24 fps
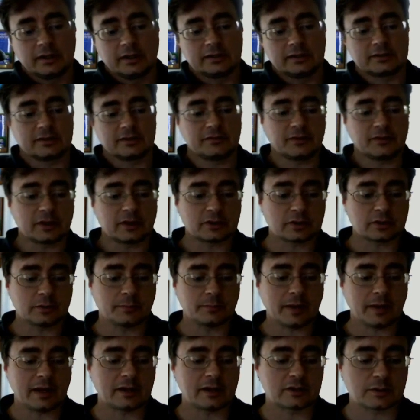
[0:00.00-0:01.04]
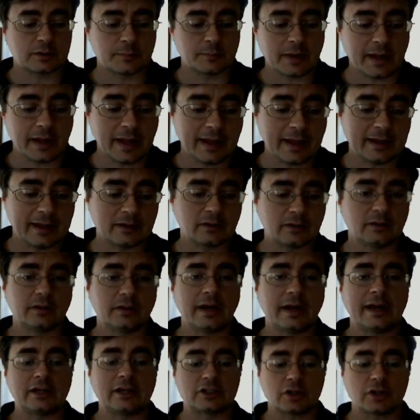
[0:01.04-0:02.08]
is the functional manager may handle
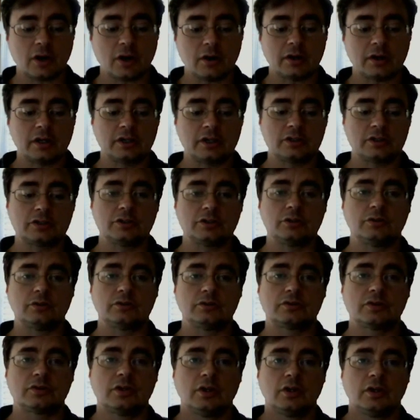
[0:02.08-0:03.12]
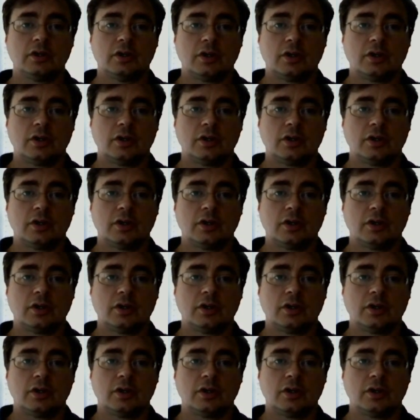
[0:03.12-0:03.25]
HR issues